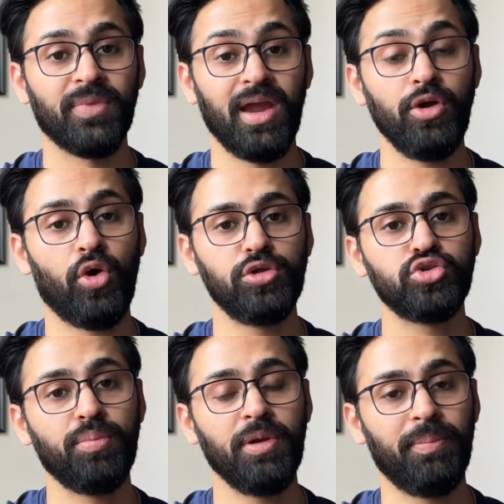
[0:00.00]
and
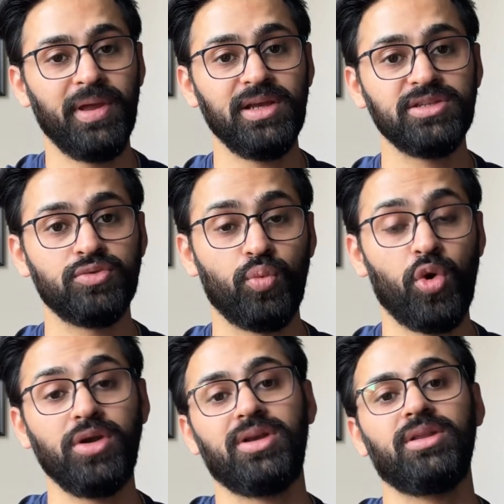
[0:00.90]
also prepares
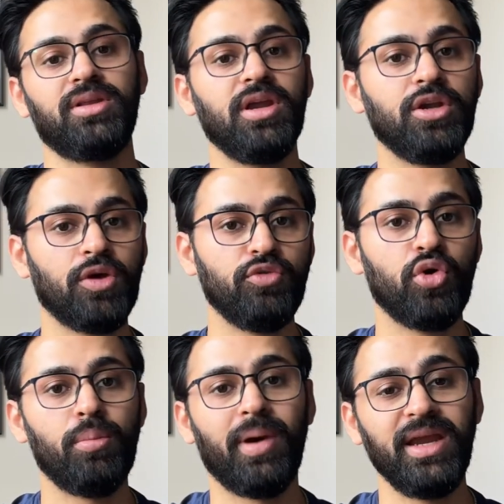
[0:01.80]
what the
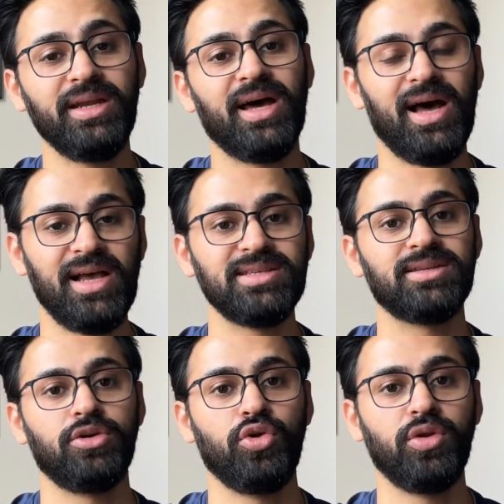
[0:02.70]
interviewer might
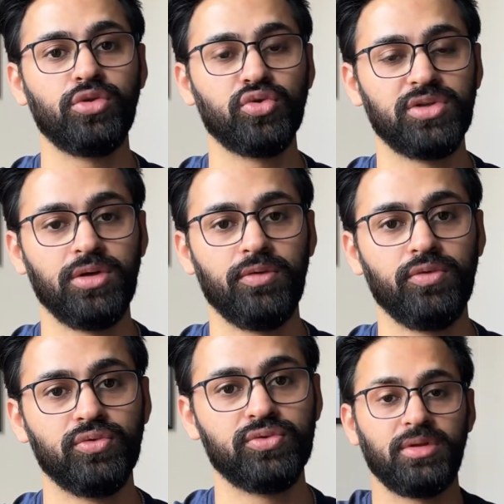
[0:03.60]
ask during those
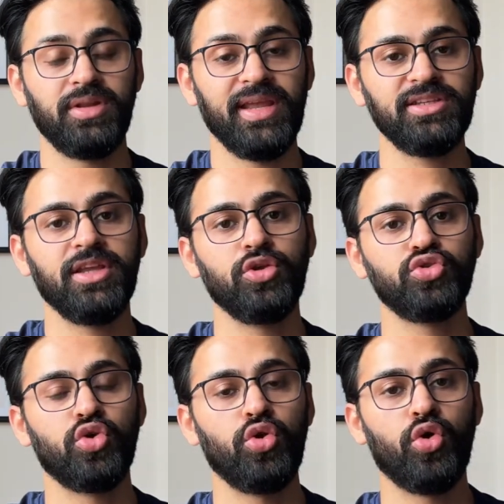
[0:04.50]
interviews. The next thing you
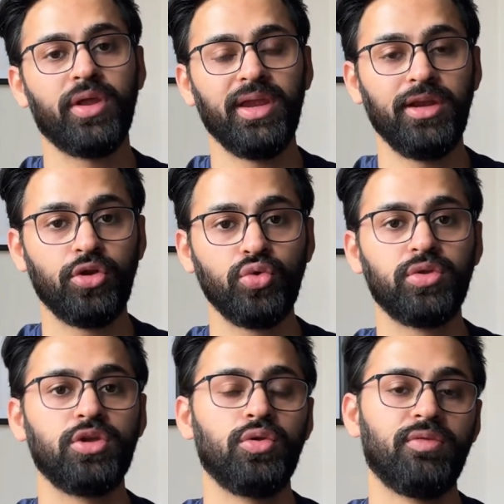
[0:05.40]
should look into
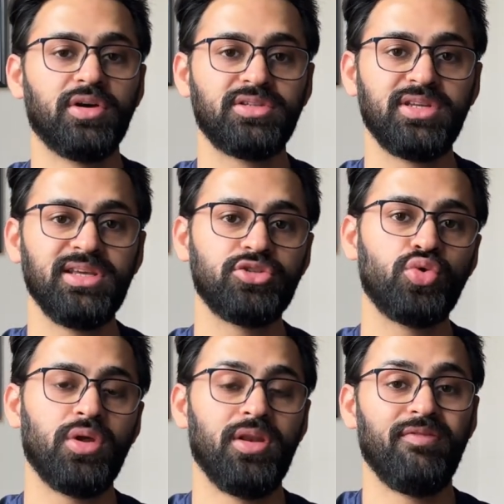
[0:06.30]
the university is
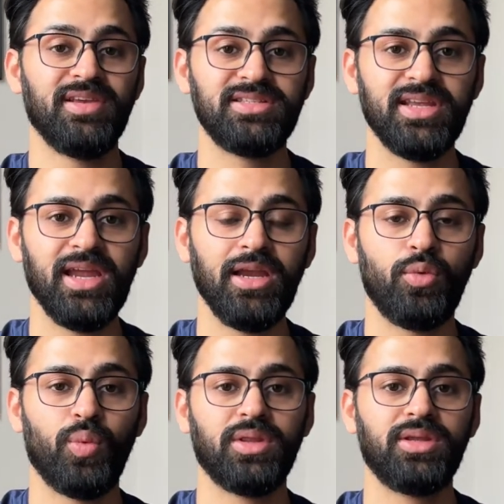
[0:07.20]
to investigate
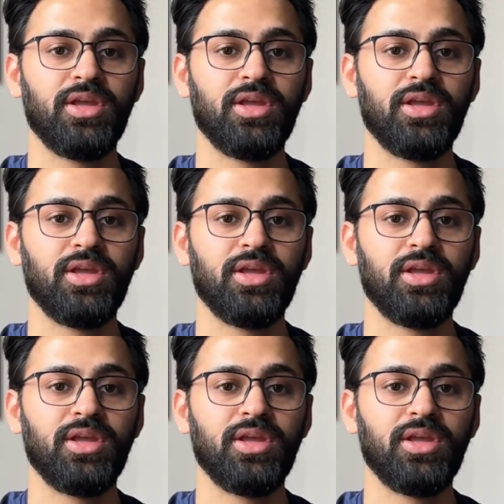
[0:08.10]
whether